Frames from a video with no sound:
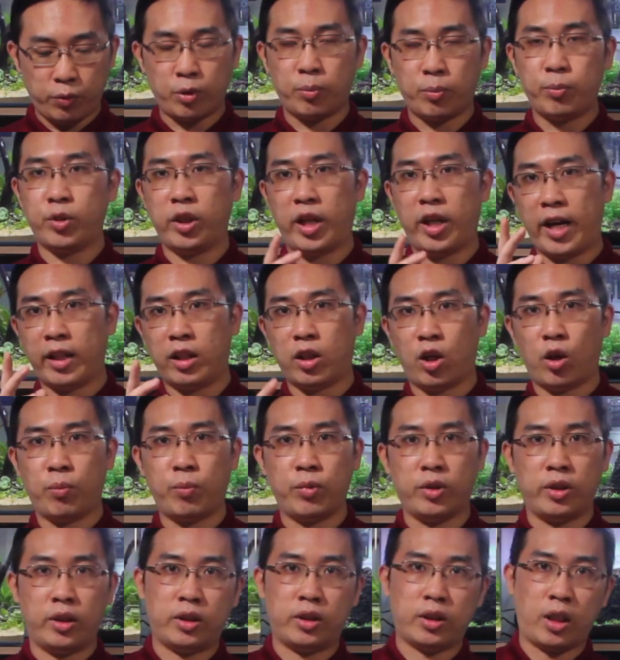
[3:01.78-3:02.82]
we'll put it at the
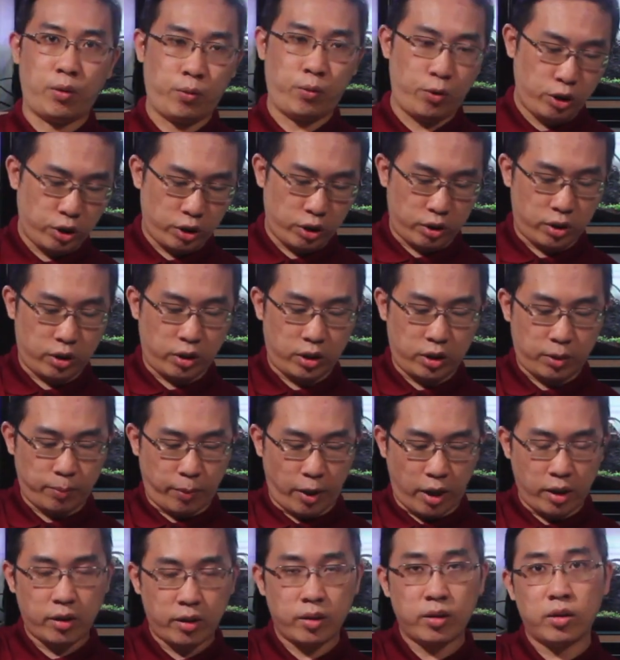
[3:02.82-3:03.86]
opposite side, which is this
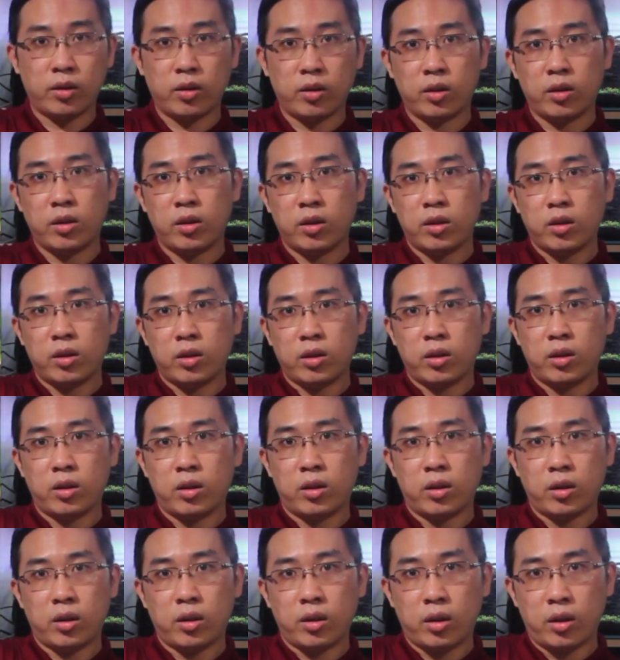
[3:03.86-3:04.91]
part
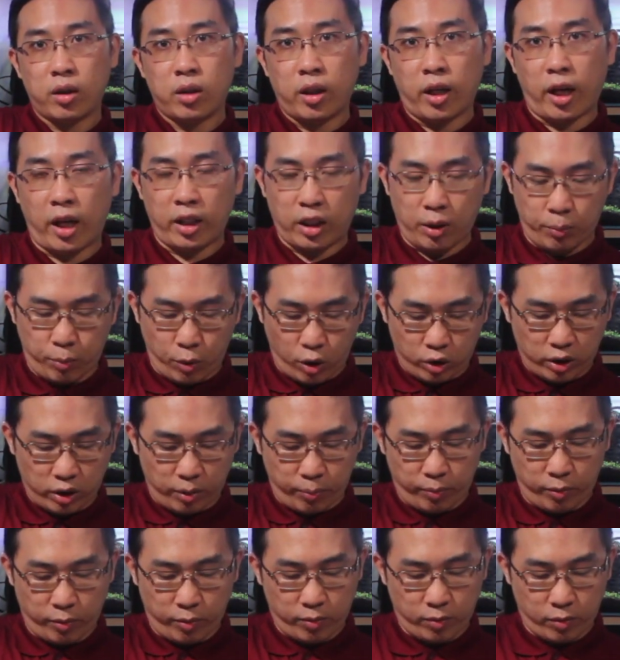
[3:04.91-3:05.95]
at the
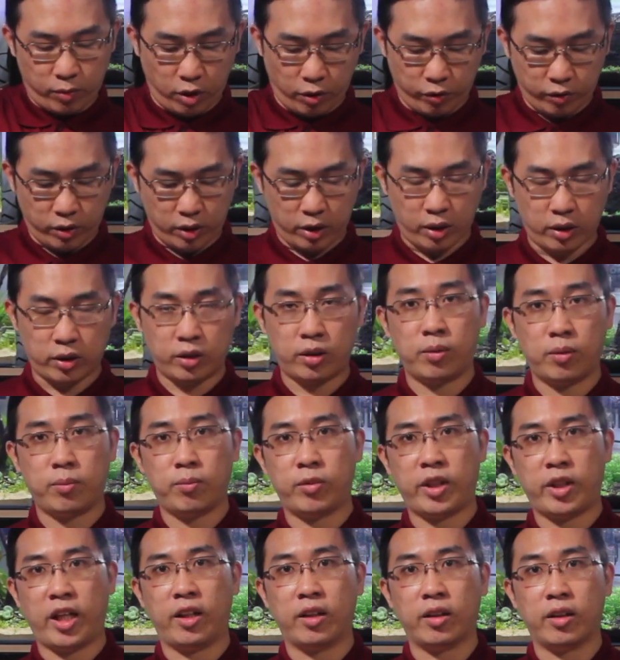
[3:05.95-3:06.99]
bottom of the
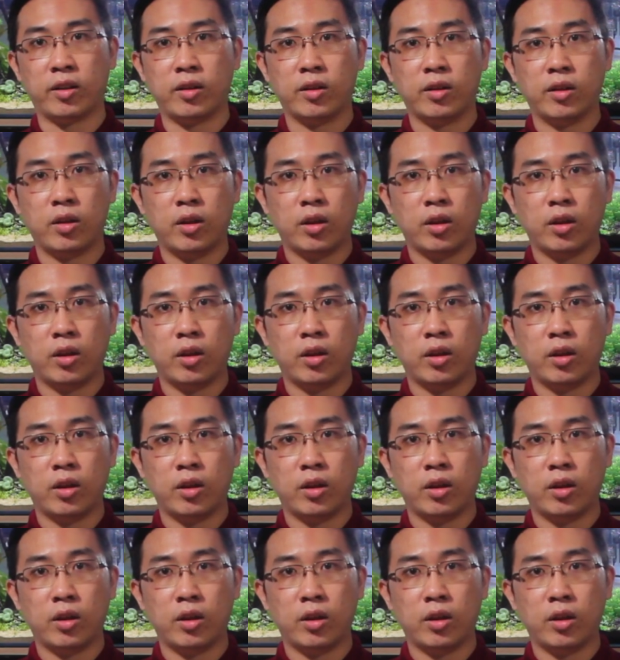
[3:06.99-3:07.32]
tank.